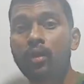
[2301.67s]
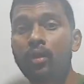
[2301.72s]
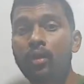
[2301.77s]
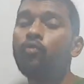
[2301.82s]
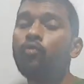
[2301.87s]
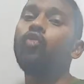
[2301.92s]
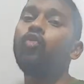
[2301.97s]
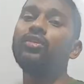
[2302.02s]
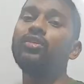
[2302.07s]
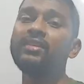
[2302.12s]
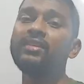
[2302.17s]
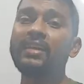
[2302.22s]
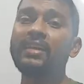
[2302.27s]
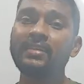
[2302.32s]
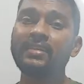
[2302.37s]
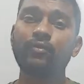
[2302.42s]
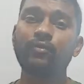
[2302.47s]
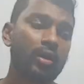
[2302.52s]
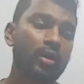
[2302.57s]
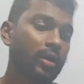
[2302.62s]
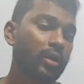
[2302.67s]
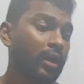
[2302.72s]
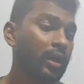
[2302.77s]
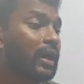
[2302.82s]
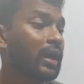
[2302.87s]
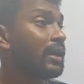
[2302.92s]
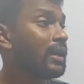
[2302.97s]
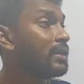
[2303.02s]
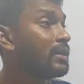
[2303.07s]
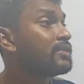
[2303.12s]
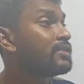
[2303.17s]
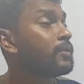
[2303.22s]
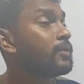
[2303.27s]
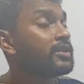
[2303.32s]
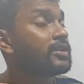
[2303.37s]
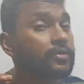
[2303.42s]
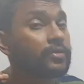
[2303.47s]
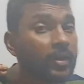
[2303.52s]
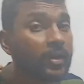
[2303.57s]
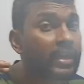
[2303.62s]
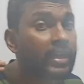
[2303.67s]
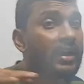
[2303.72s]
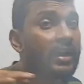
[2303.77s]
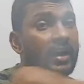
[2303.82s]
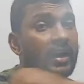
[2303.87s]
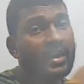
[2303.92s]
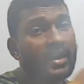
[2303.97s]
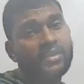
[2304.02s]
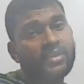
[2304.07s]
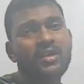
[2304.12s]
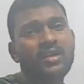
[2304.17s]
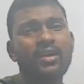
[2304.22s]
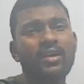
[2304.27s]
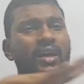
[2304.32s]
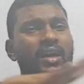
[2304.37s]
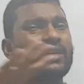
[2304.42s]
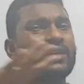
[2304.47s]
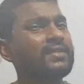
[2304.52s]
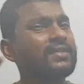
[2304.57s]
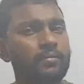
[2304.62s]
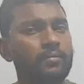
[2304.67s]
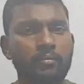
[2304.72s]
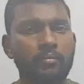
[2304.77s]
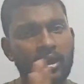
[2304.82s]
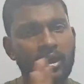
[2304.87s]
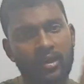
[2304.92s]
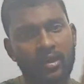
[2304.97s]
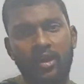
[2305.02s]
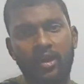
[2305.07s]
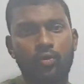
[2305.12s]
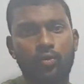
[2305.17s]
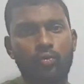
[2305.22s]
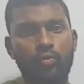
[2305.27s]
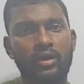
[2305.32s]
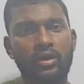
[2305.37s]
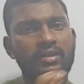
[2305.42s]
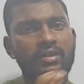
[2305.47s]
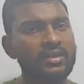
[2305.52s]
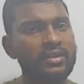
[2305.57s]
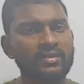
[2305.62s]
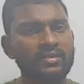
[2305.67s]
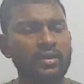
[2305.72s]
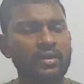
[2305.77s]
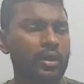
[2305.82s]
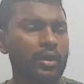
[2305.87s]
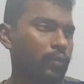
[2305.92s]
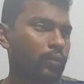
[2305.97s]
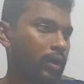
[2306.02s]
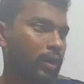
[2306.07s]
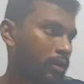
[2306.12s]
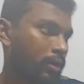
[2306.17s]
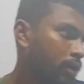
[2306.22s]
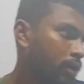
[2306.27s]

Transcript: Force has what? Specific direction and has some magnitude, right? That is called what?